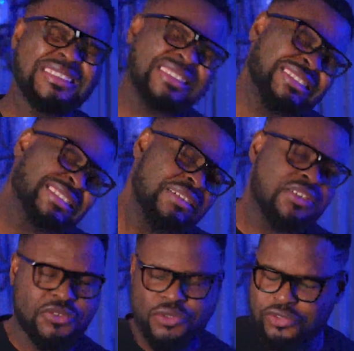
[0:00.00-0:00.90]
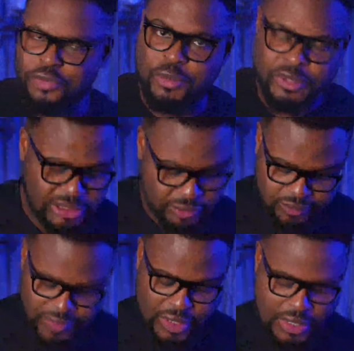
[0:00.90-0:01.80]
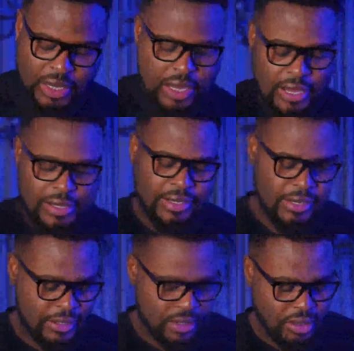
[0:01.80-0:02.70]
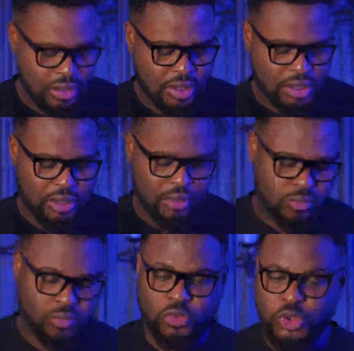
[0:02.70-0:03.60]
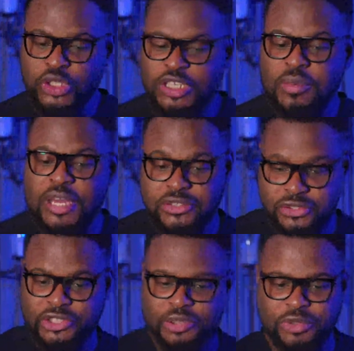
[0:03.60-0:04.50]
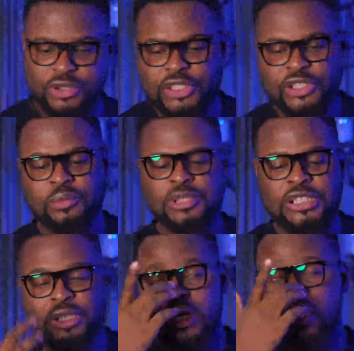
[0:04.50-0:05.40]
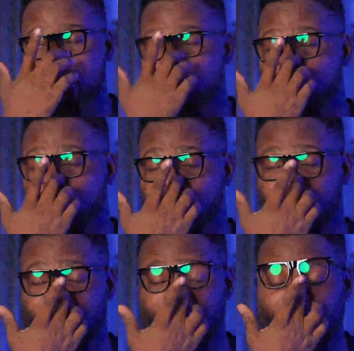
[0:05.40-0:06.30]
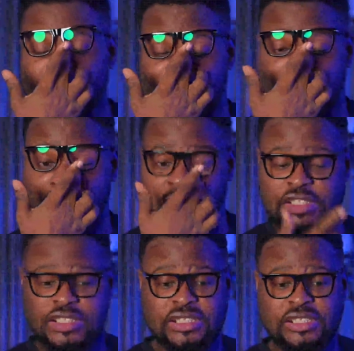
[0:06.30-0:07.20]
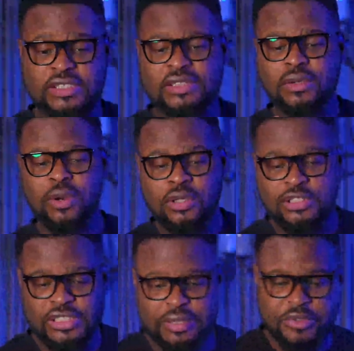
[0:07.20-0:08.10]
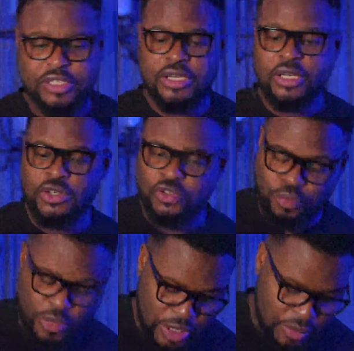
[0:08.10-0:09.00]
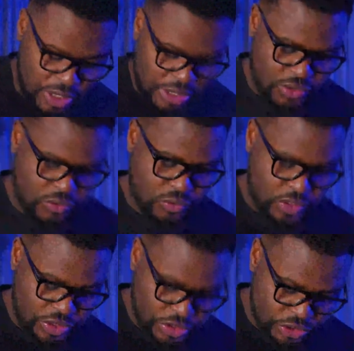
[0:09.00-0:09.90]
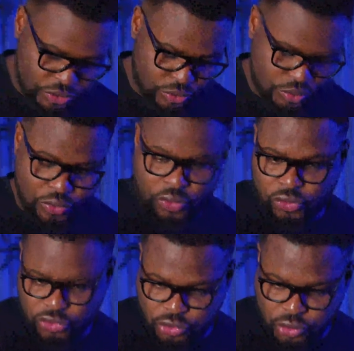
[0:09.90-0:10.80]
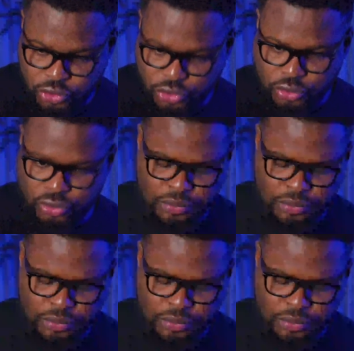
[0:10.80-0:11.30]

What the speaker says: you're going to struggle to make money. And then you need mentorship. You need somebody who's already using this concept to make money, to teach you, show